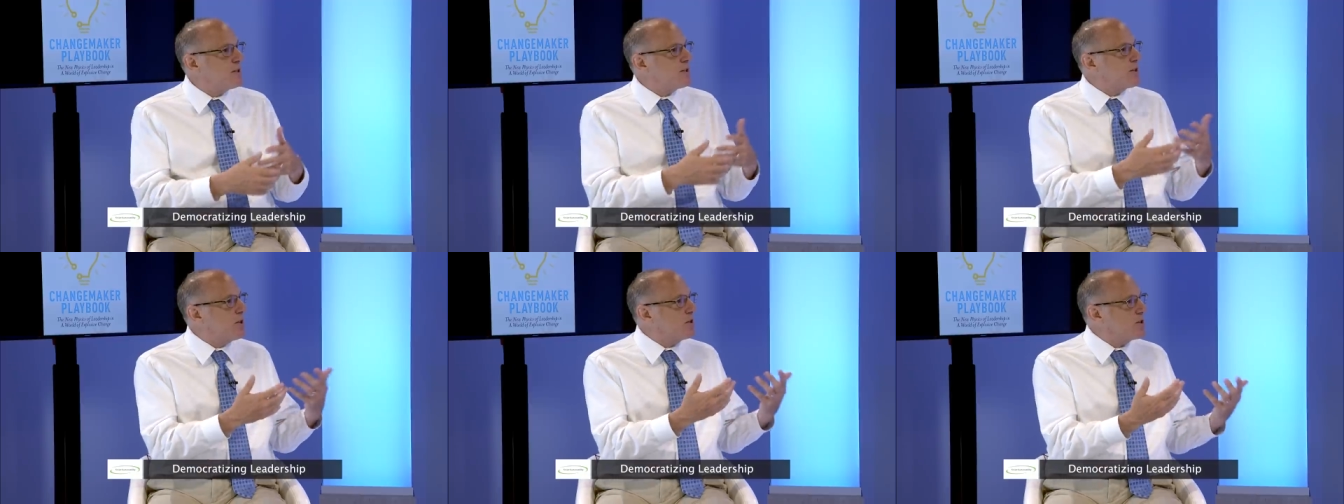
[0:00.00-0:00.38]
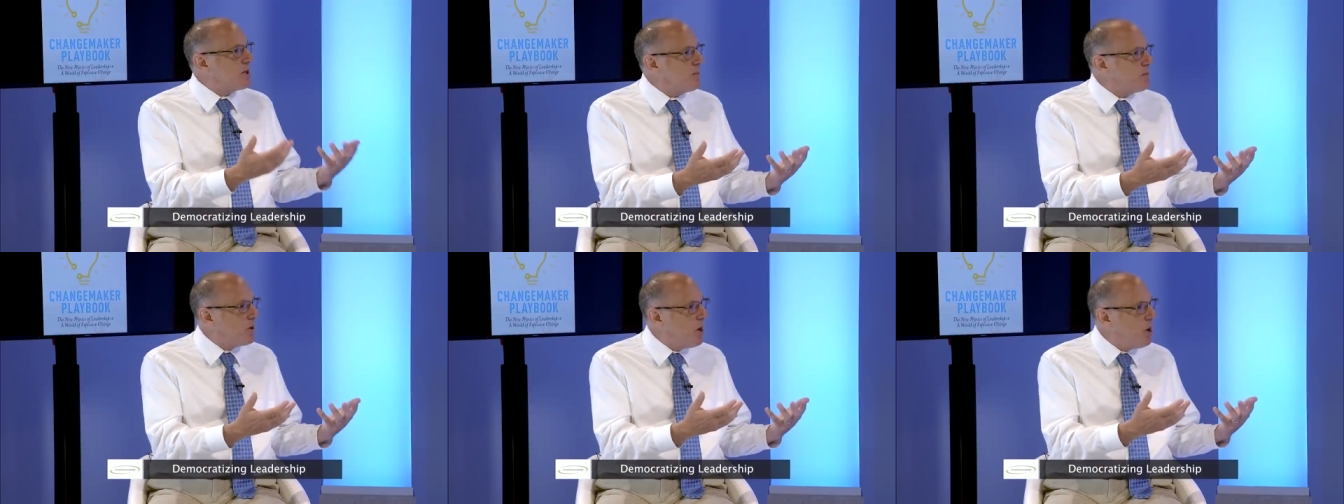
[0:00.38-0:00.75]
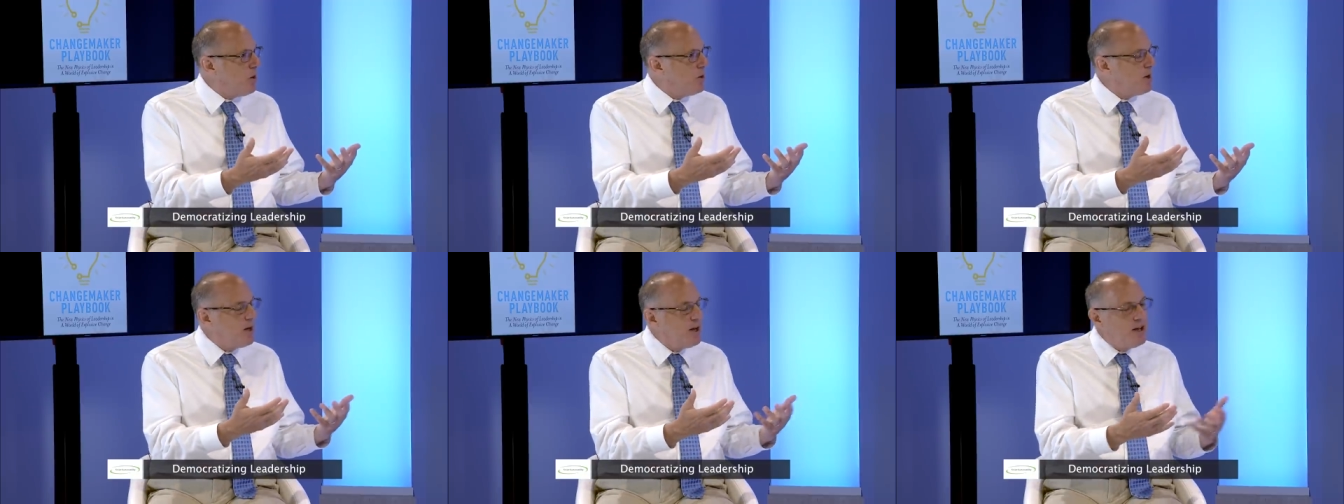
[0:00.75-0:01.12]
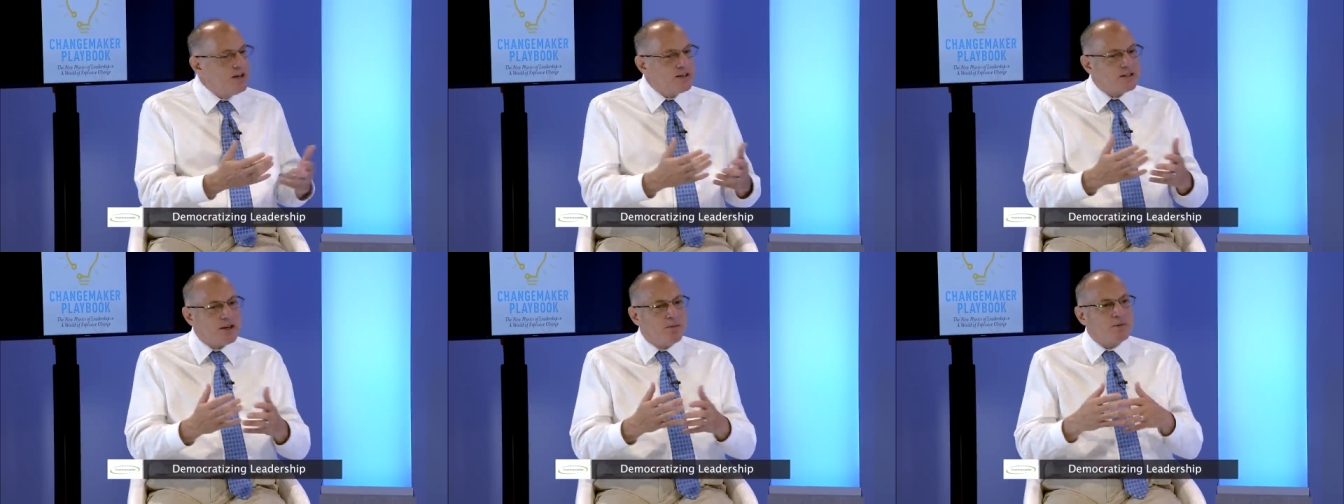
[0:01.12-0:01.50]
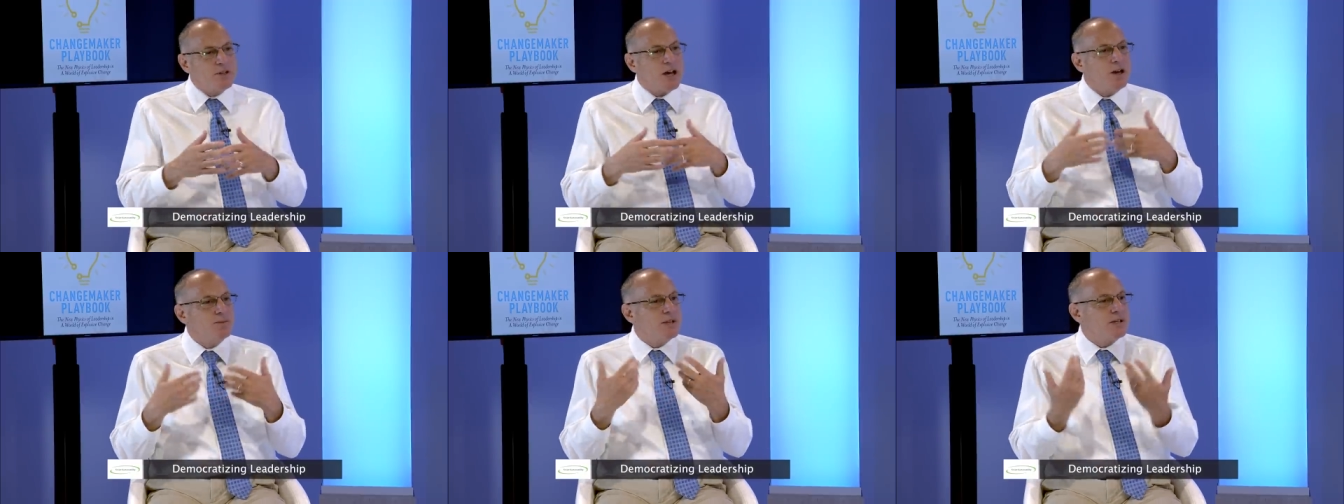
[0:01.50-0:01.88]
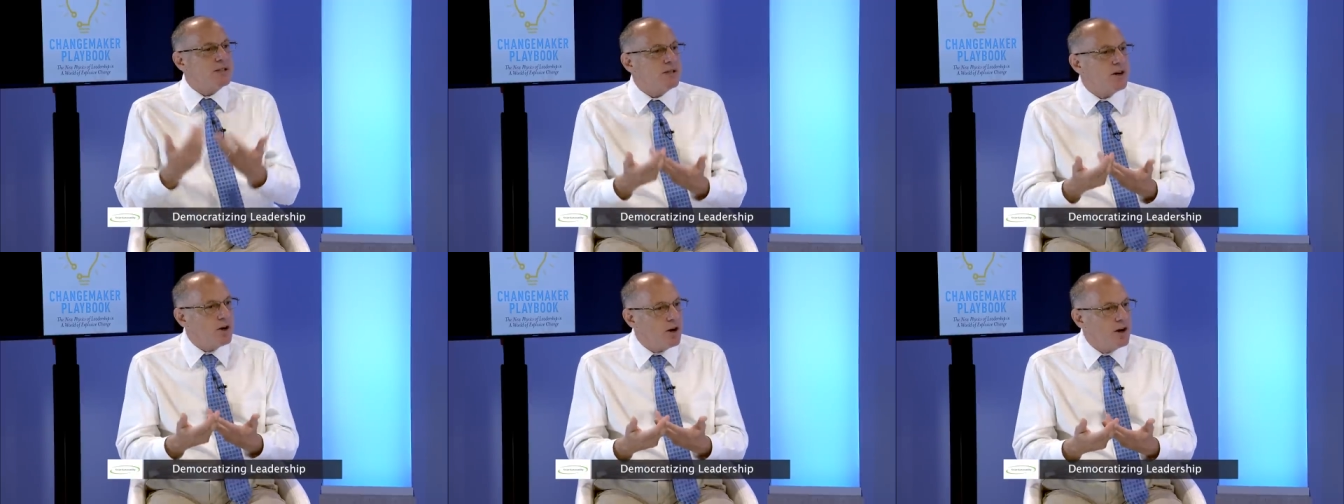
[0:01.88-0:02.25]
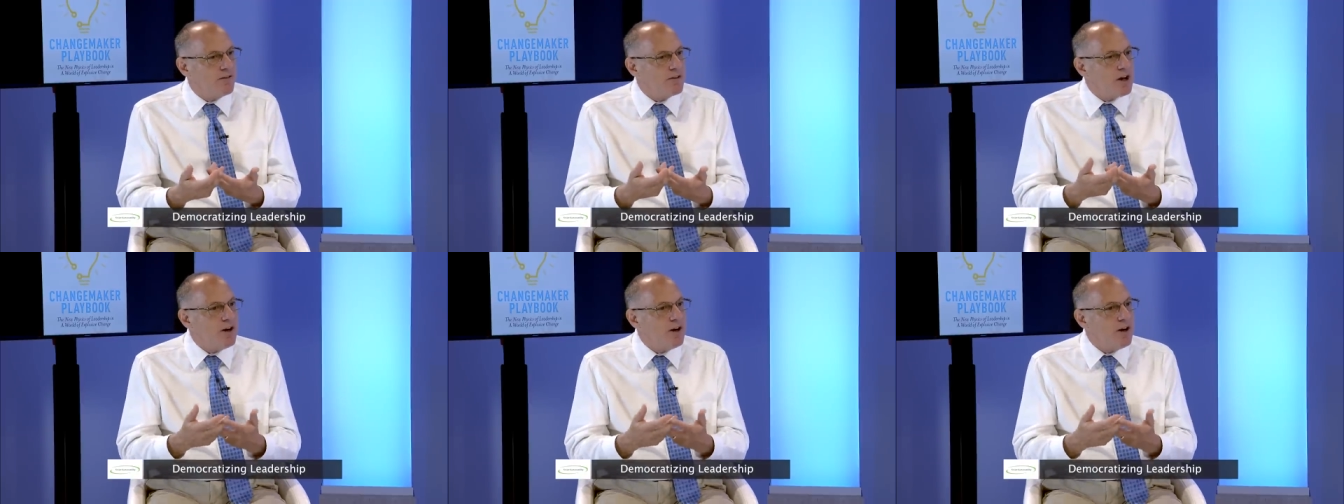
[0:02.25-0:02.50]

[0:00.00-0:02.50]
it's yeah. their zip code, yeah. sometimes it's their area of